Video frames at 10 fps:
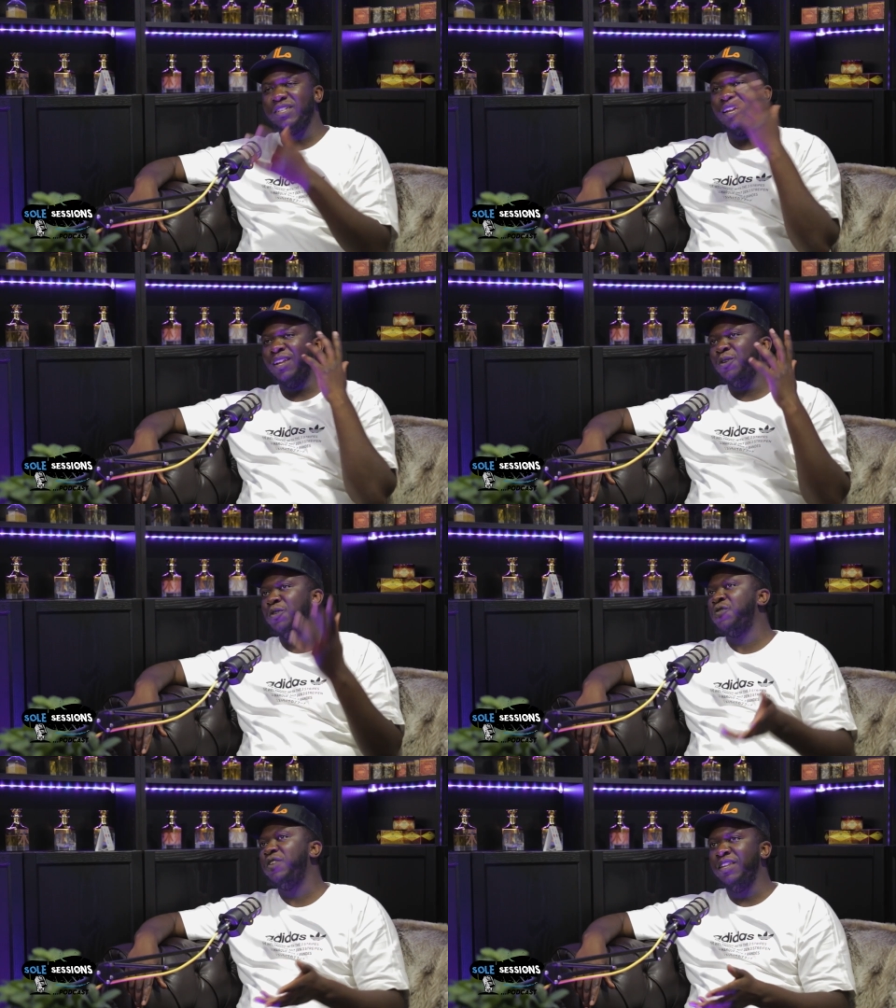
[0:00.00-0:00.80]
trying to
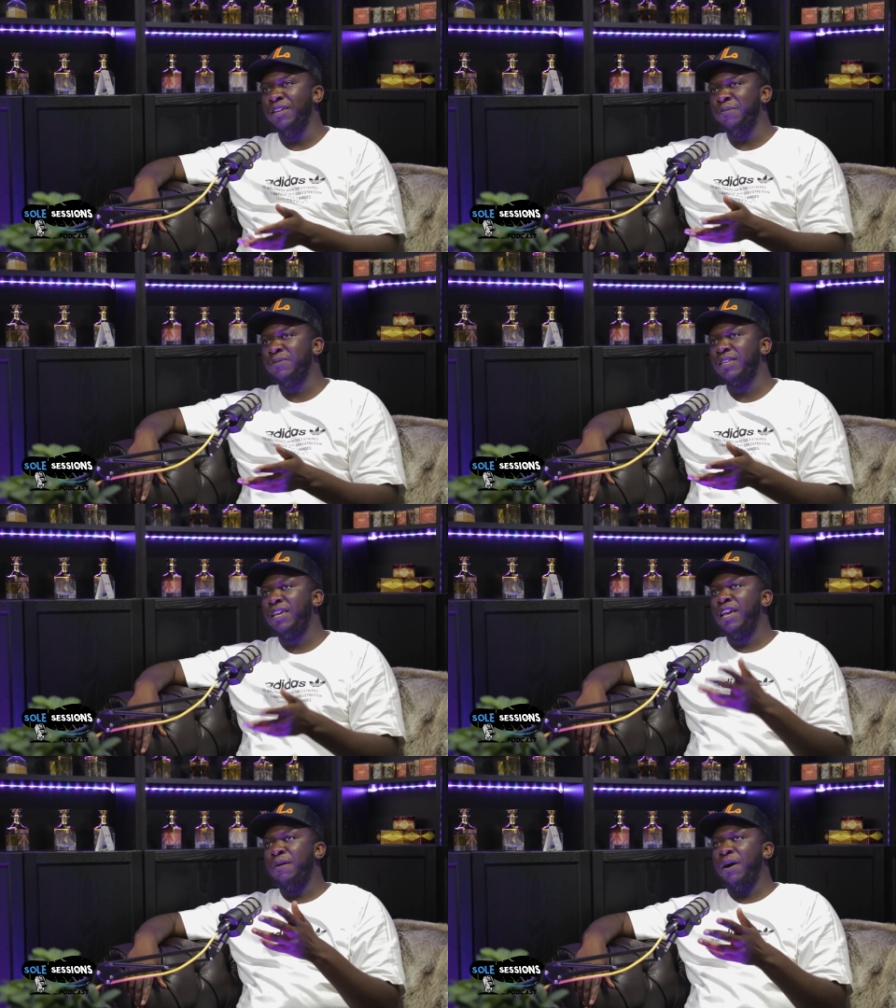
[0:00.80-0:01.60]
lose freedoms,
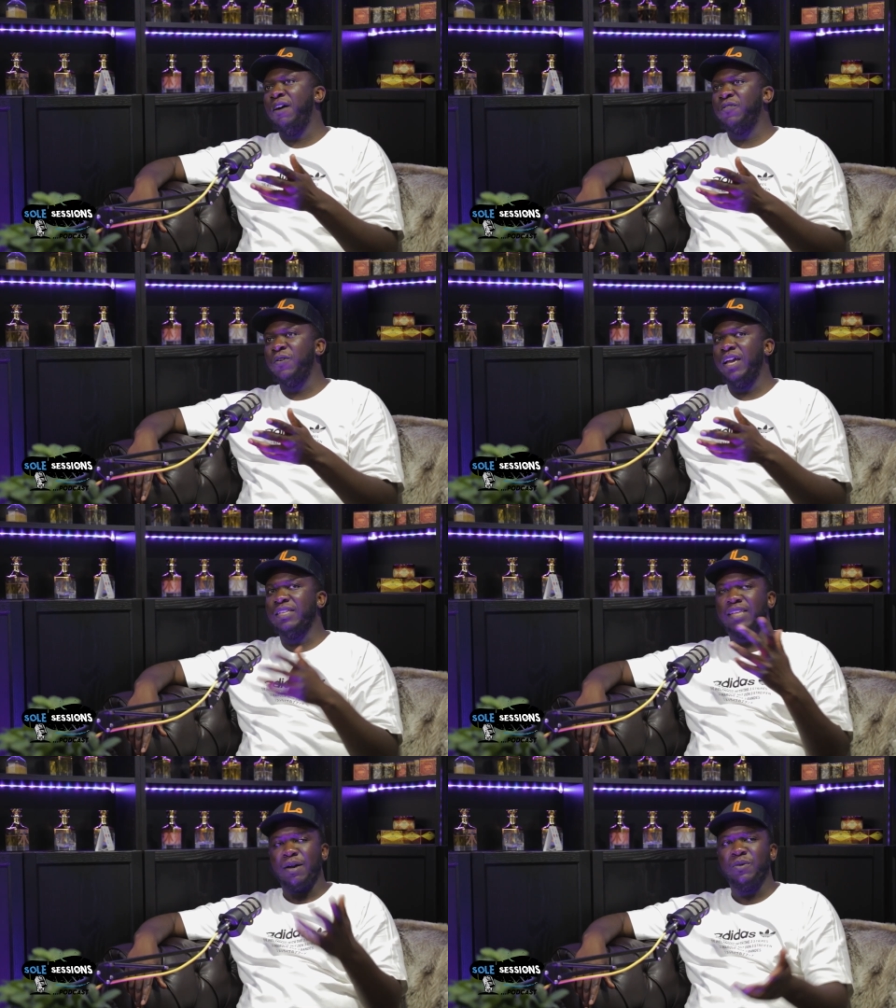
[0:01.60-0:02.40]
but I feel like
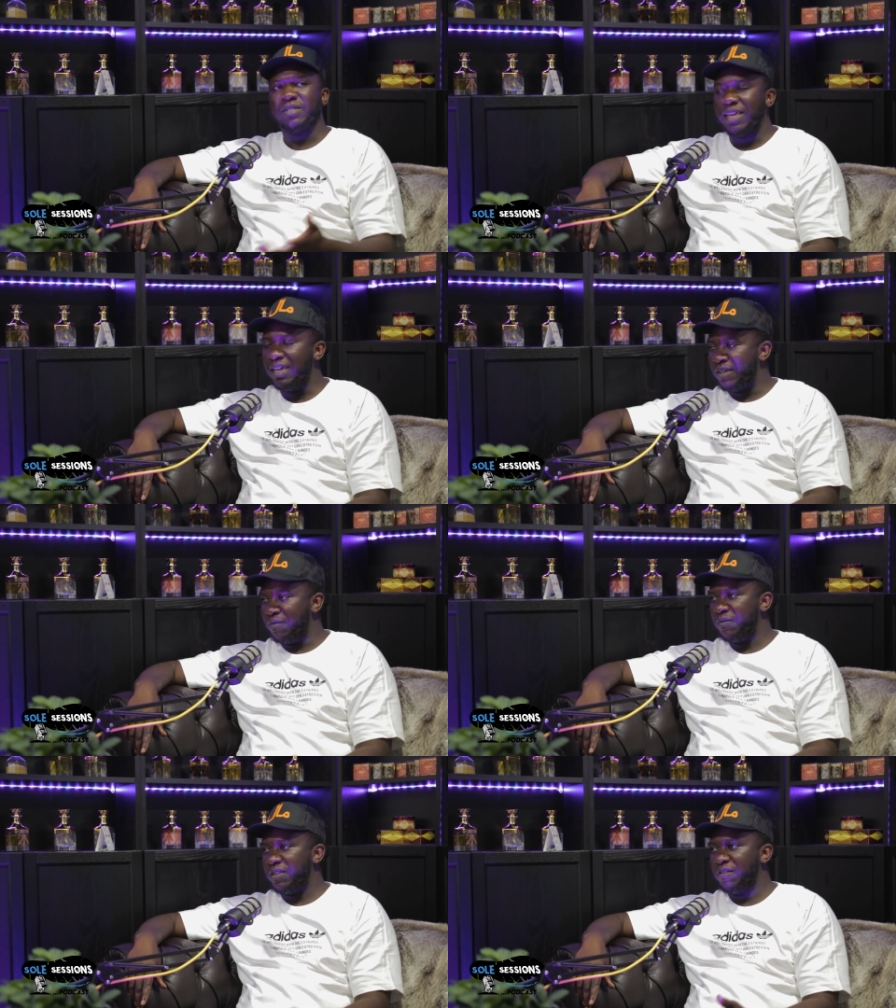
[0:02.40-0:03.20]
something was
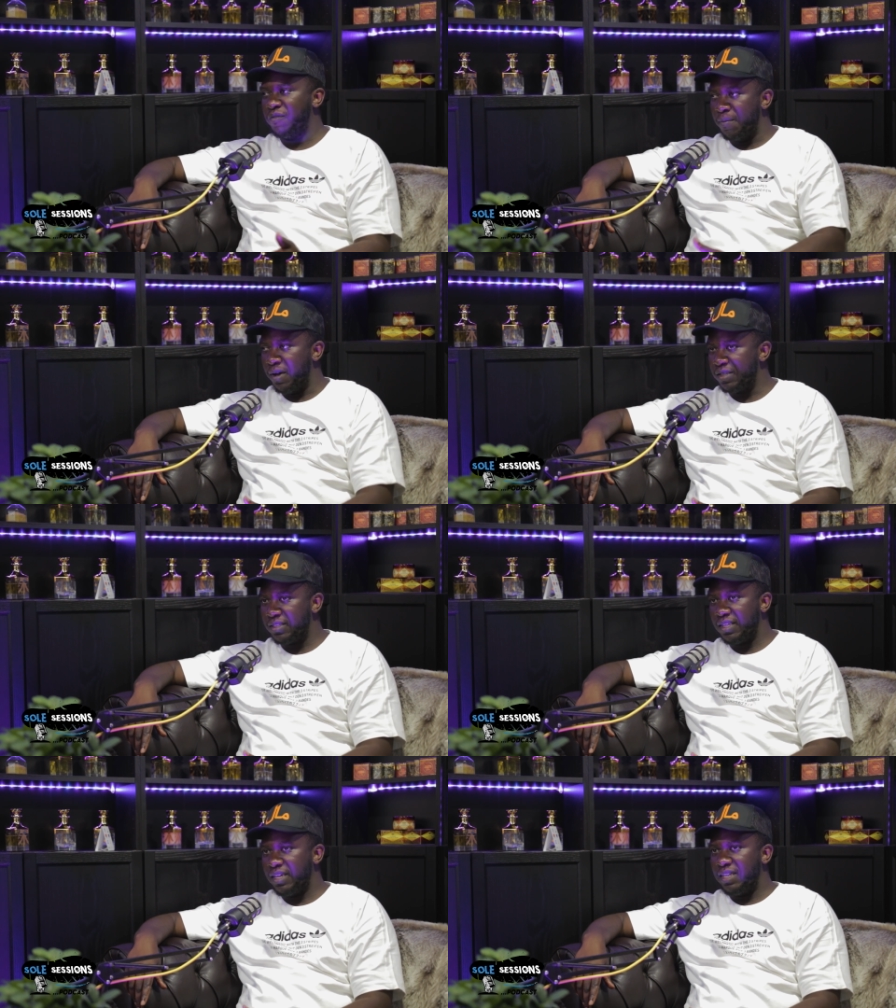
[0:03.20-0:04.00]
taken from
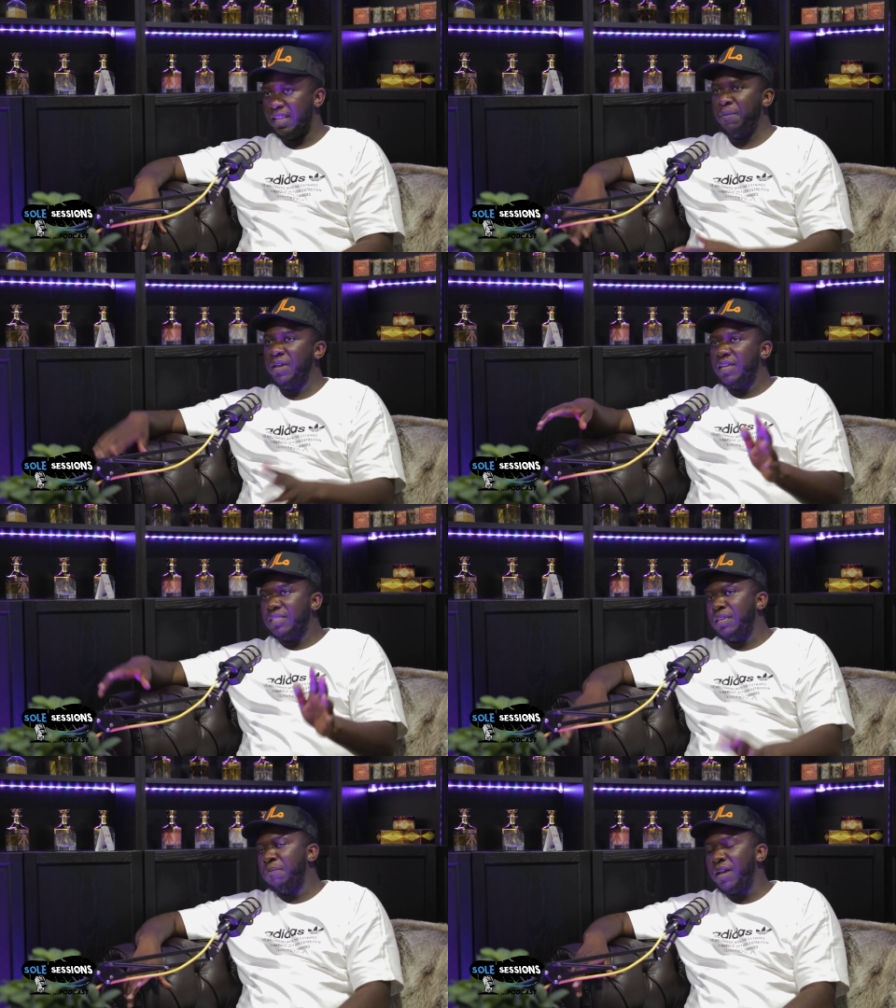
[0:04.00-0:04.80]
us that made us
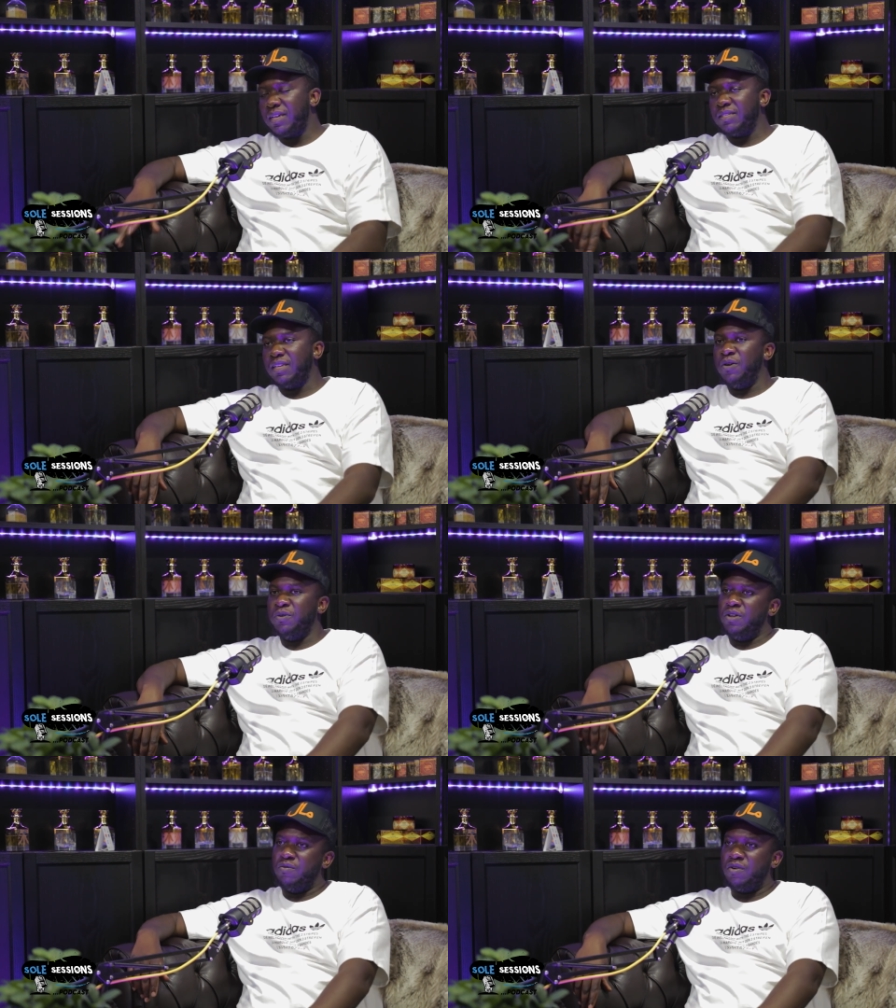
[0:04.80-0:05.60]
sit back and say,
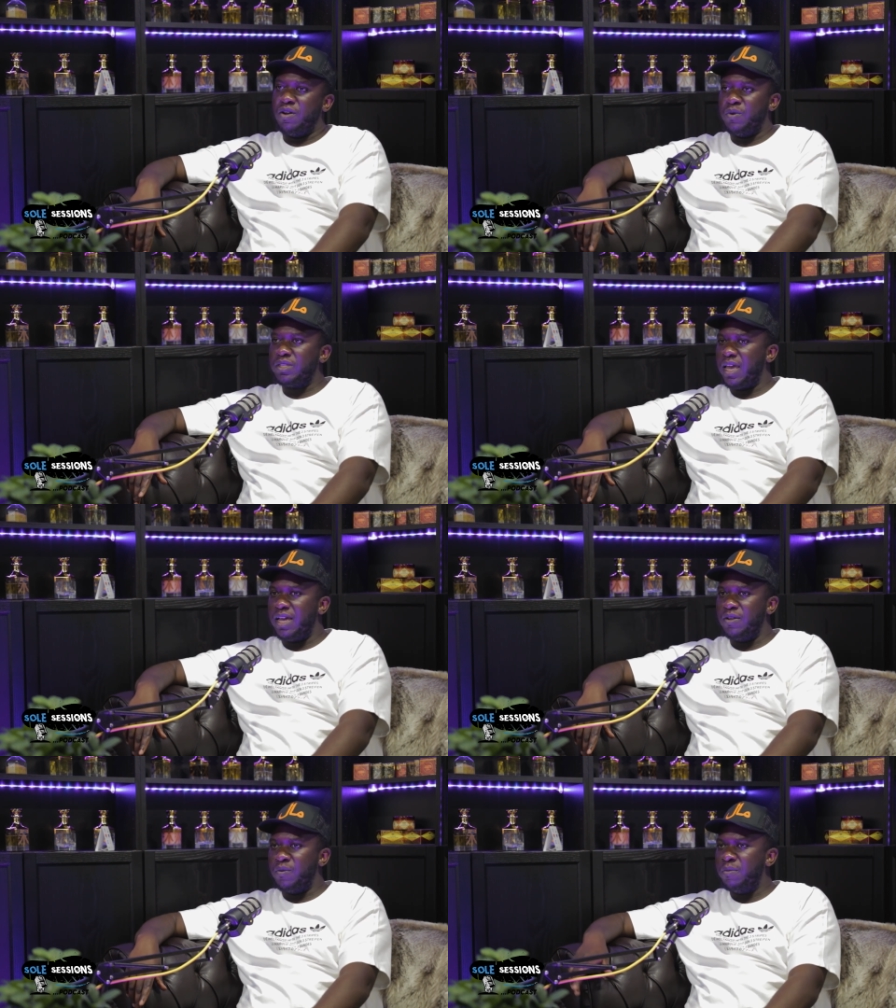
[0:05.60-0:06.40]
hold on, right, what's
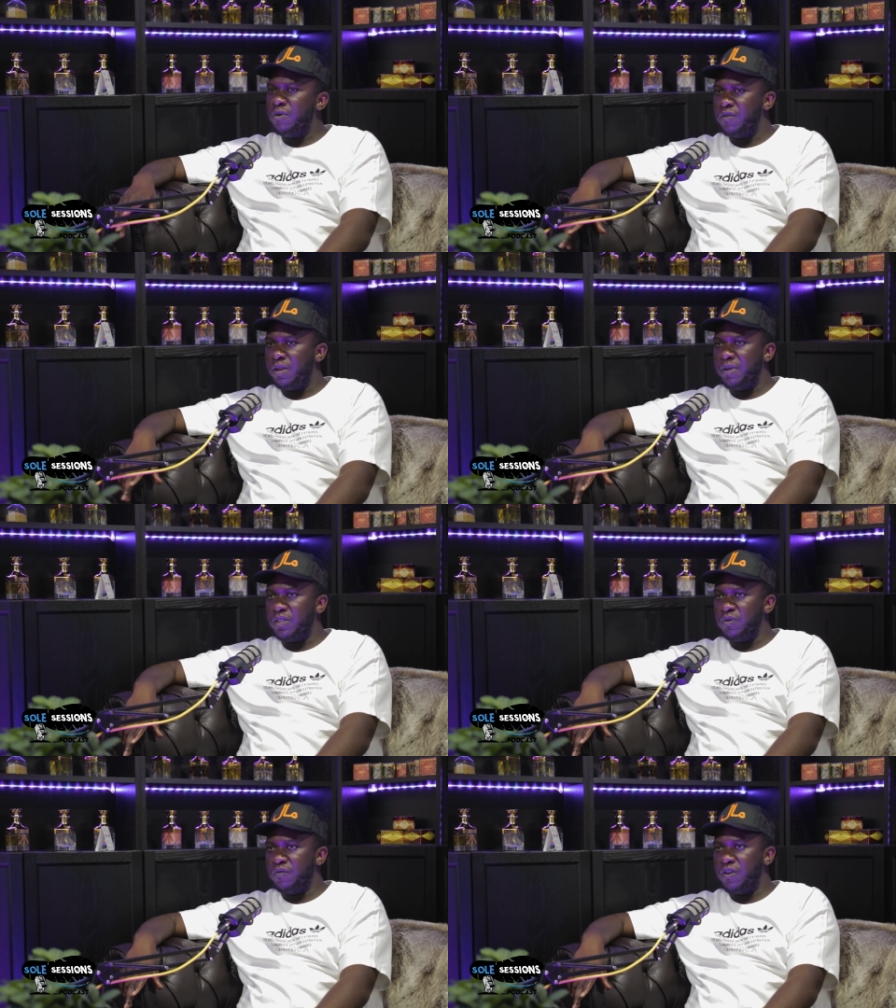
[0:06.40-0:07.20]
going on? We're moving a bit
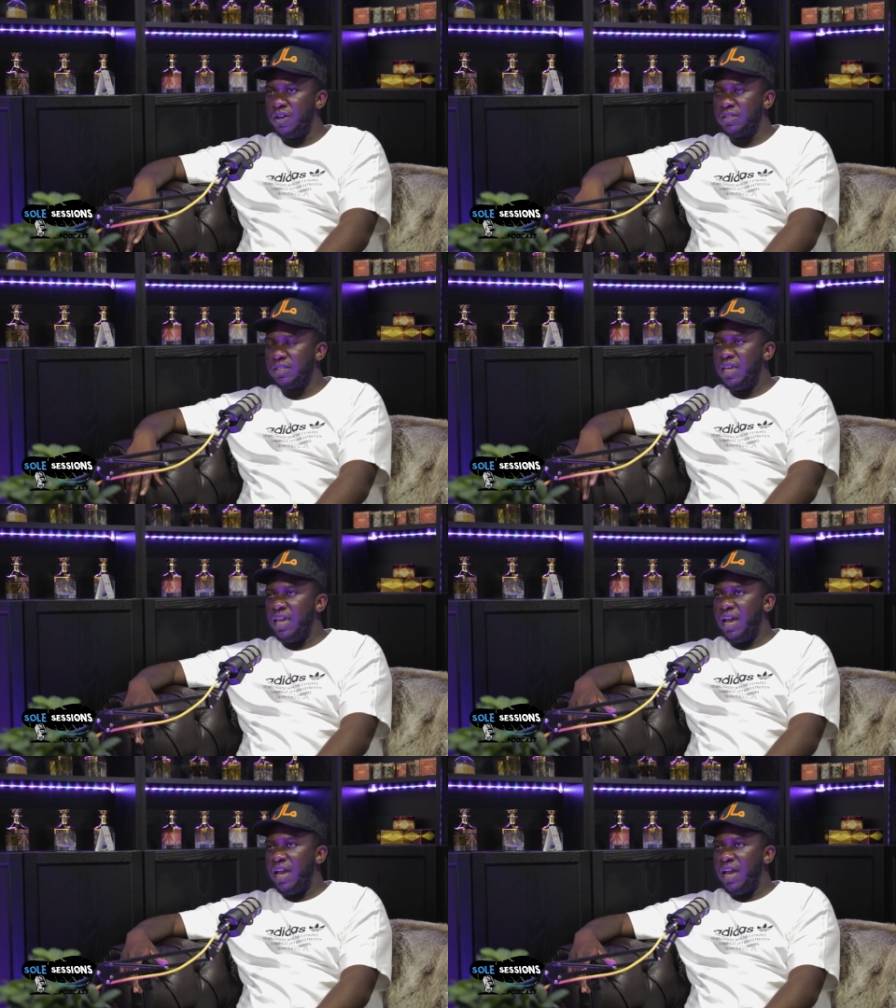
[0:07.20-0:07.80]
too fast.